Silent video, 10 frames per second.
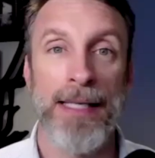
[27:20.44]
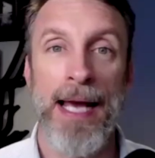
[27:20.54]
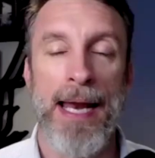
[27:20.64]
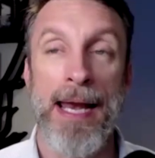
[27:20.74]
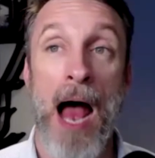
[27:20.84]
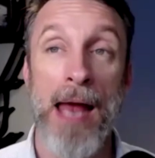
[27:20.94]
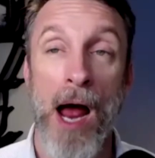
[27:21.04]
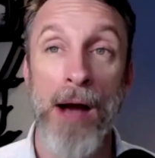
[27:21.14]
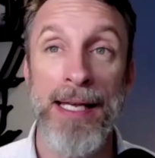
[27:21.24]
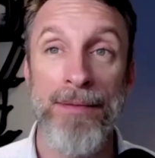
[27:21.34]
it. And, and
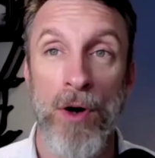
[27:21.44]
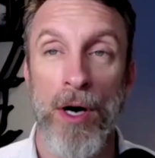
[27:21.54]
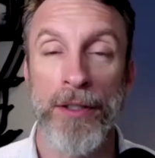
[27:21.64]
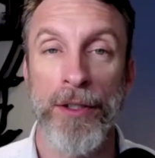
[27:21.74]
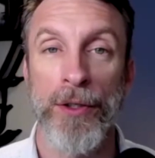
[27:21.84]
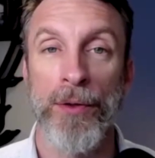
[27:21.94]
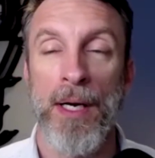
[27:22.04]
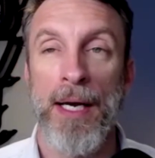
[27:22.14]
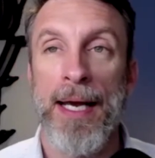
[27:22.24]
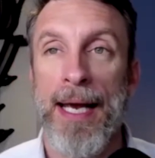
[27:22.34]
I'd even argue
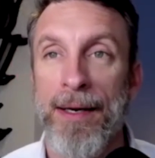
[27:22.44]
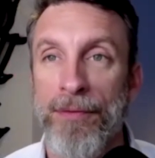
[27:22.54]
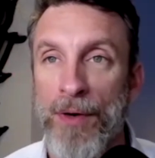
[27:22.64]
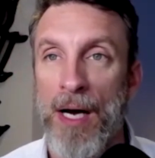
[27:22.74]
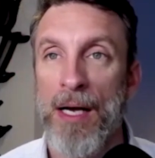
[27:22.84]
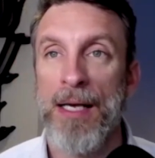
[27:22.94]
if, uh,